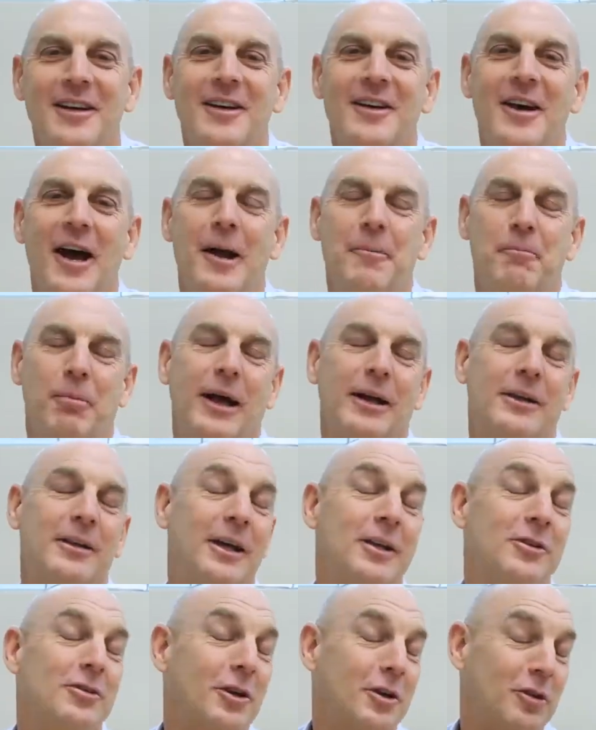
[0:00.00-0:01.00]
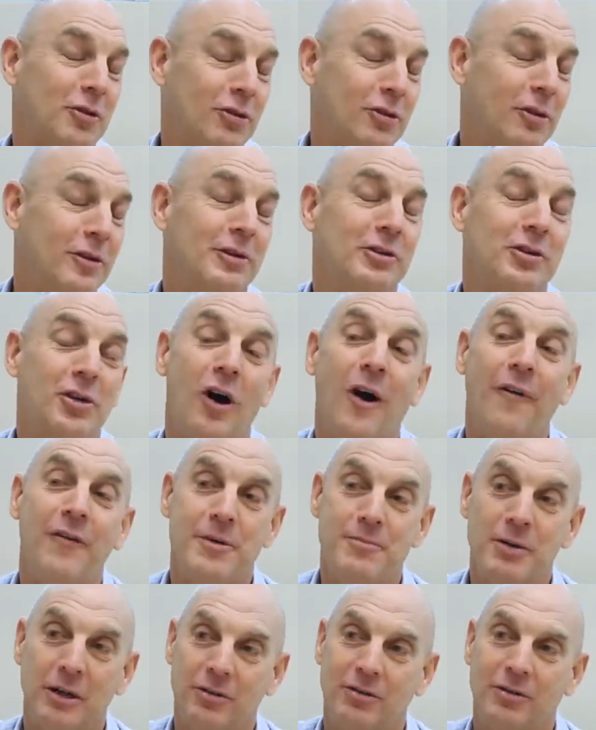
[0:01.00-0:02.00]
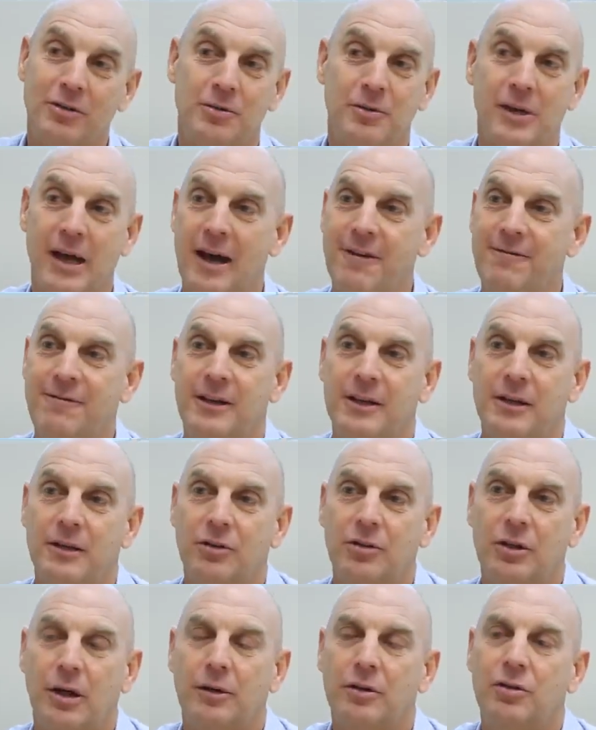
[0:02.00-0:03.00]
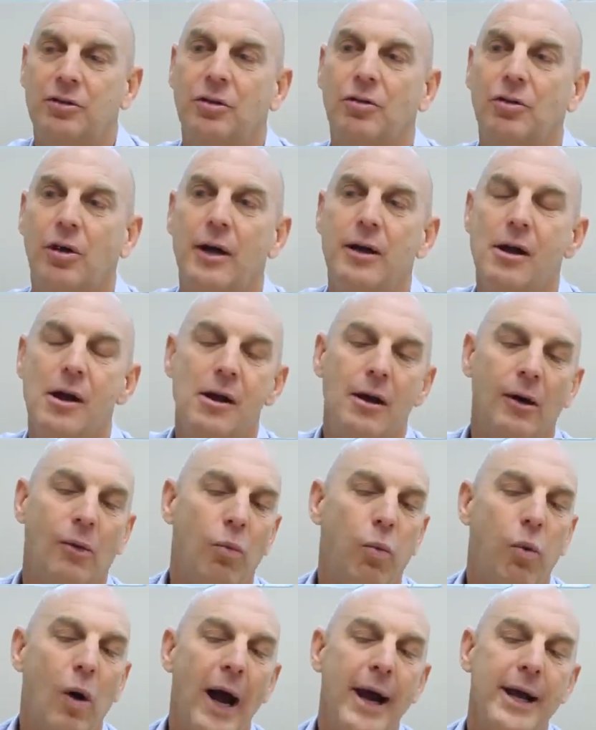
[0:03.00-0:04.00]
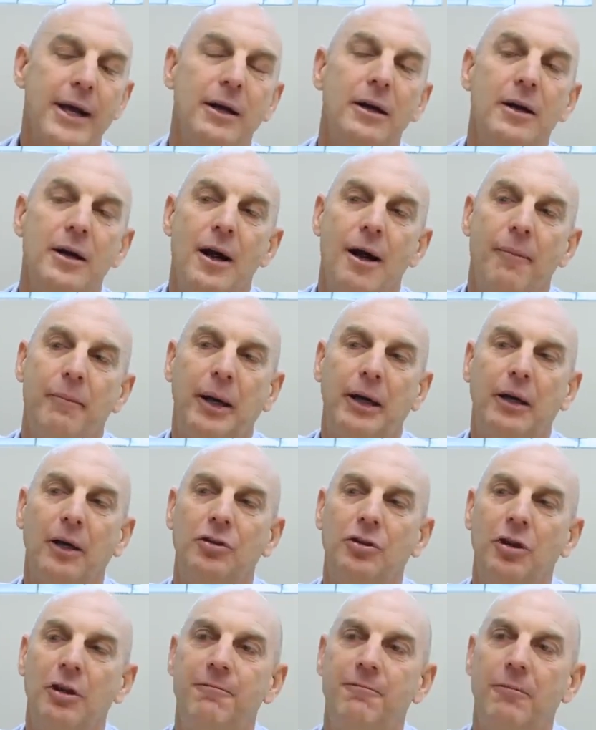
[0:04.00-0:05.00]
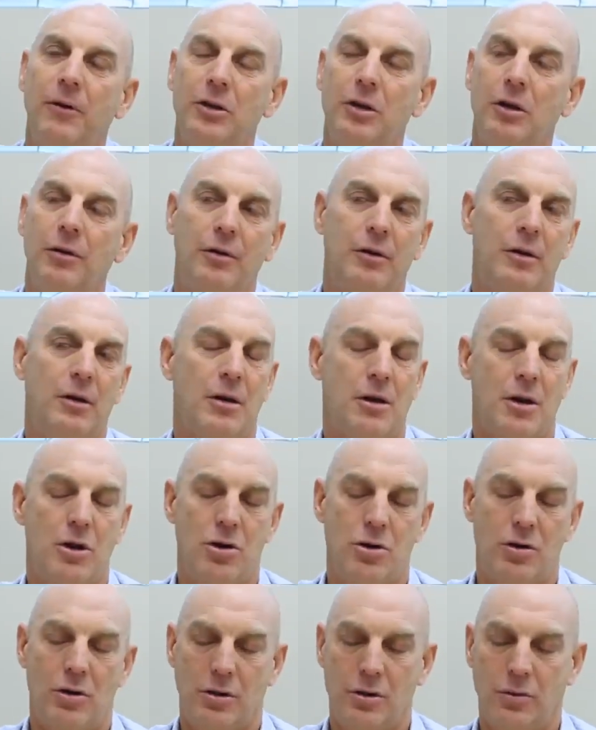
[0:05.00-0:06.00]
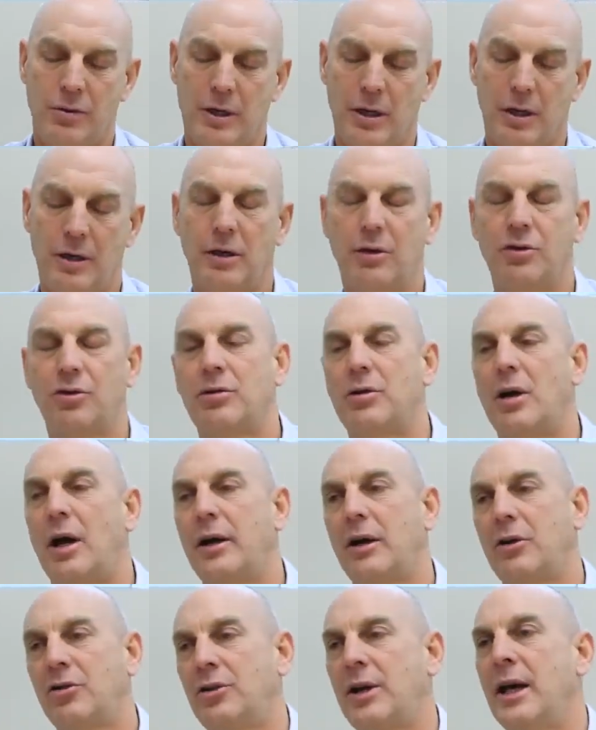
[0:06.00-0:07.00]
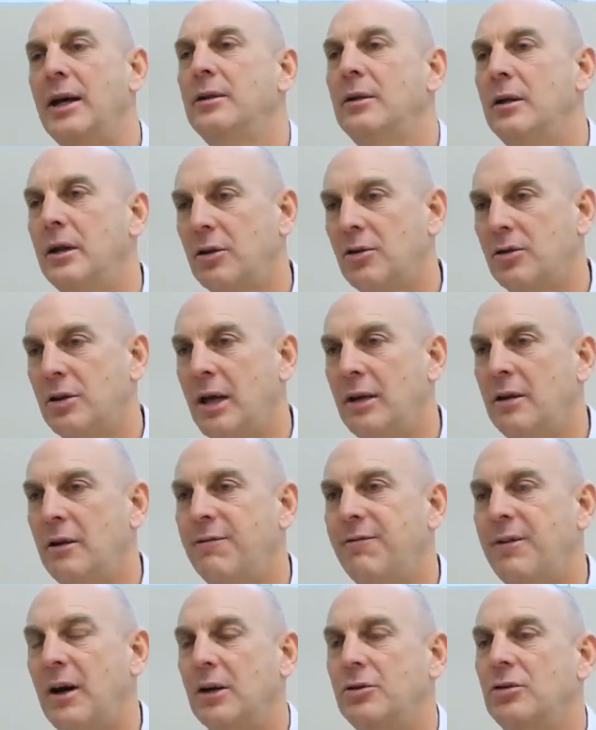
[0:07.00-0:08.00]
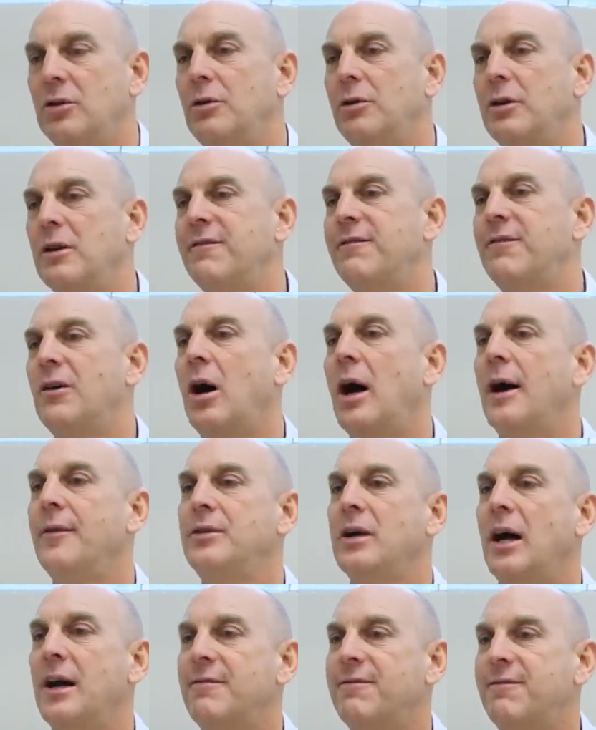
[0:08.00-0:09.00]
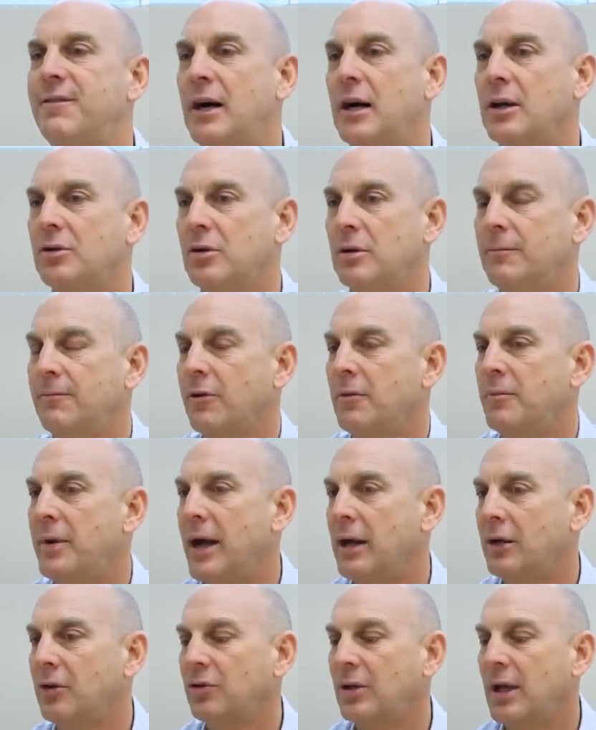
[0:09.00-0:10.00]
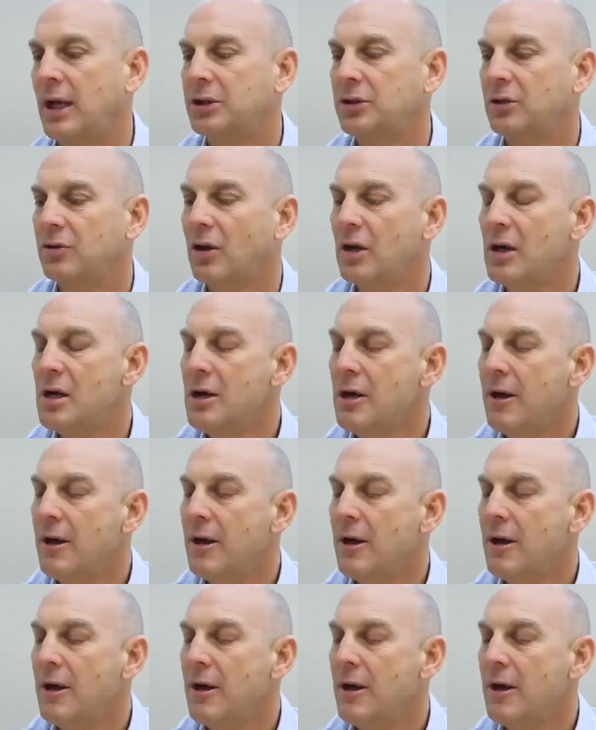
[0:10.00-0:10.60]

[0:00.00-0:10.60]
Yeah. And black tea's not as strong as coffee, but it's still caffeine. So it's just like, wait, because you, you, you're not doing an, an extended, extended fast. You're doing a five day fast. And from our discussions,